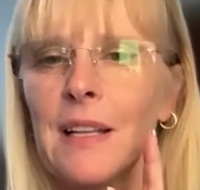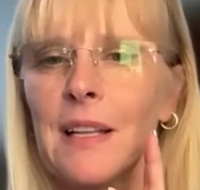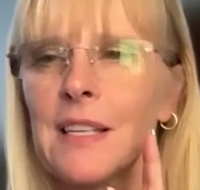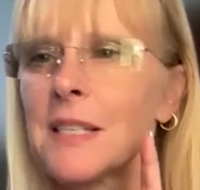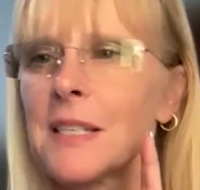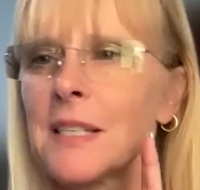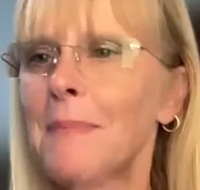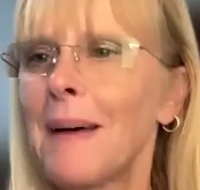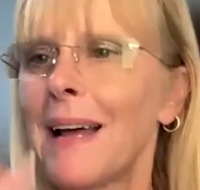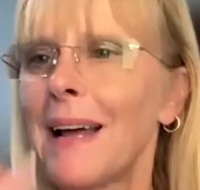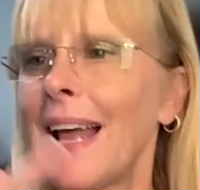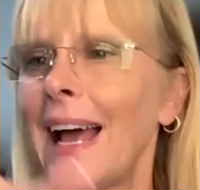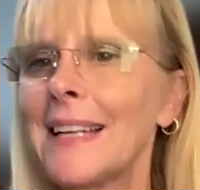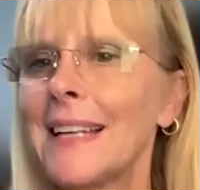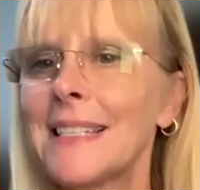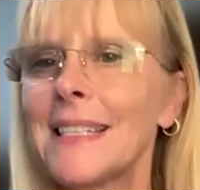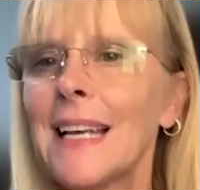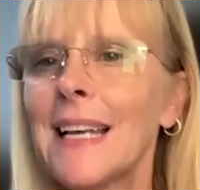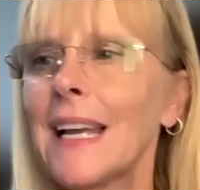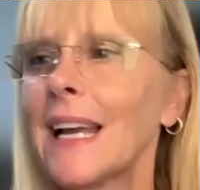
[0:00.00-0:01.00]
This is my
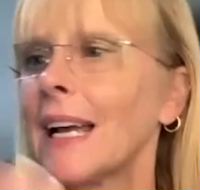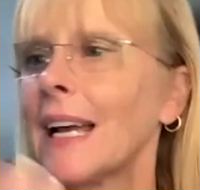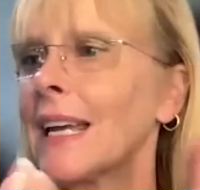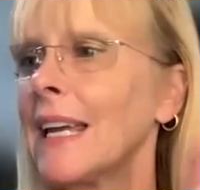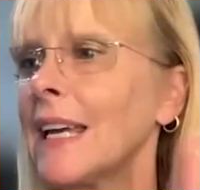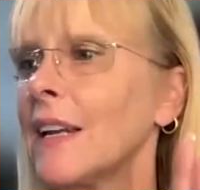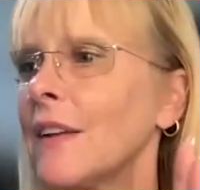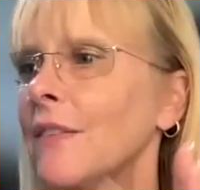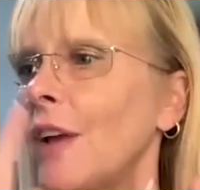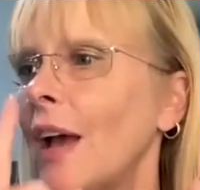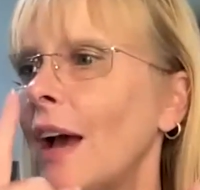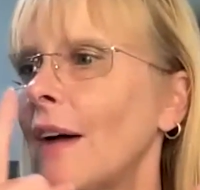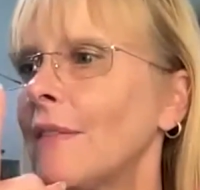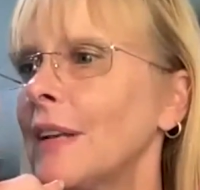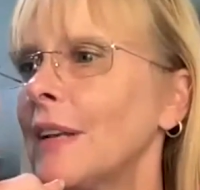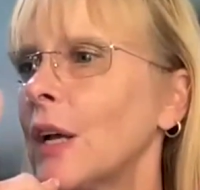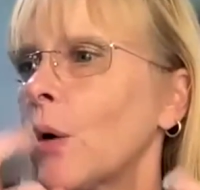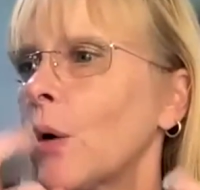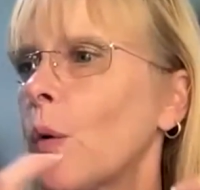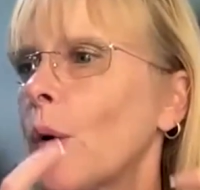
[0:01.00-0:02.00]
last thing. Again, if you have
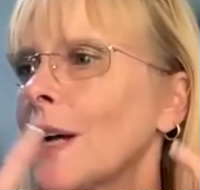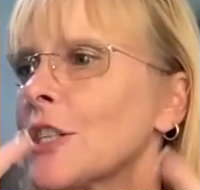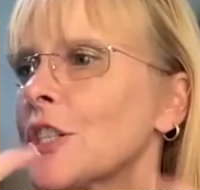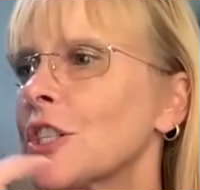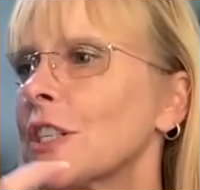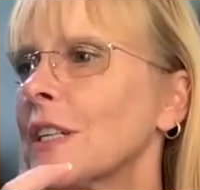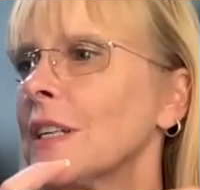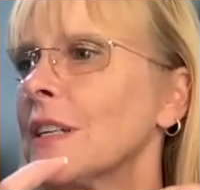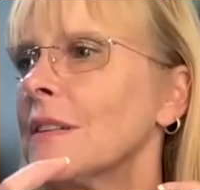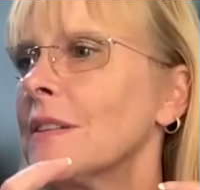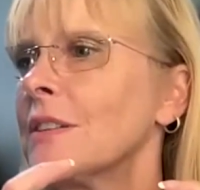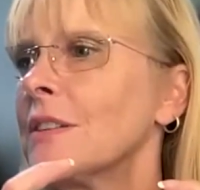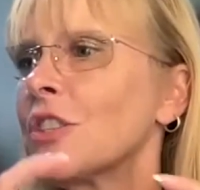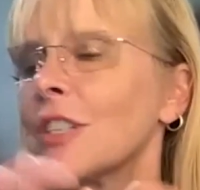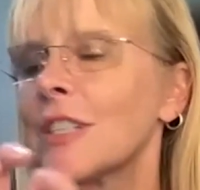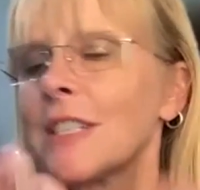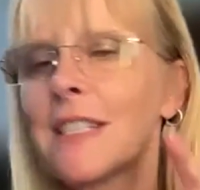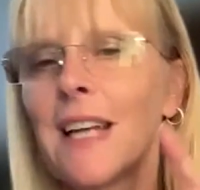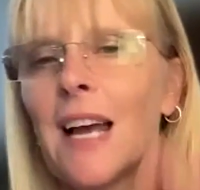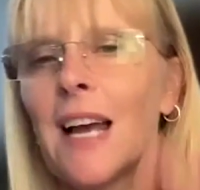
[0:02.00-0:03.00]
any questions,
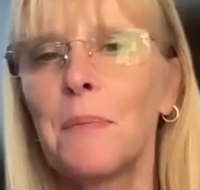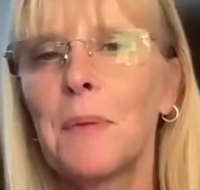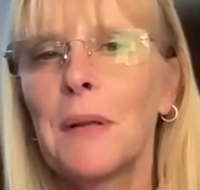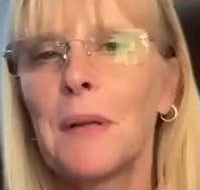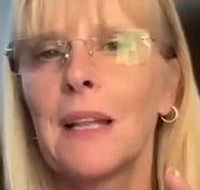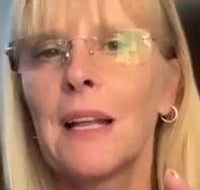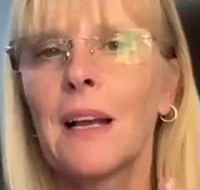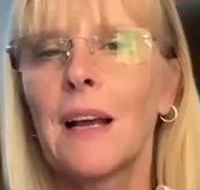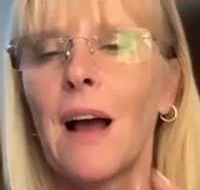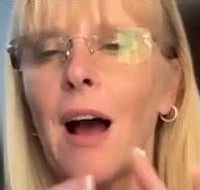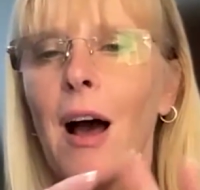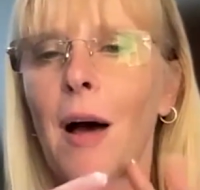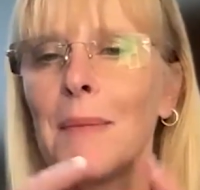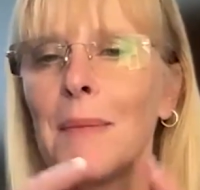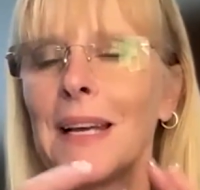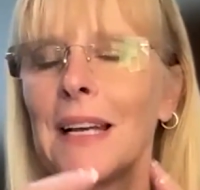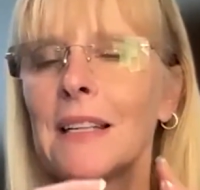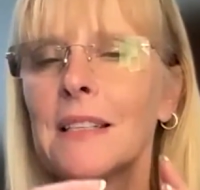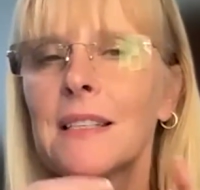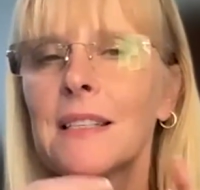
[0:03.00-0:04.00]
just type it in the
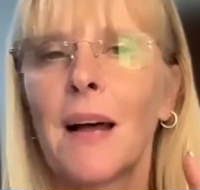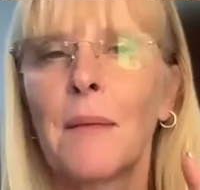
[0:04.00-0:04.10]
comments.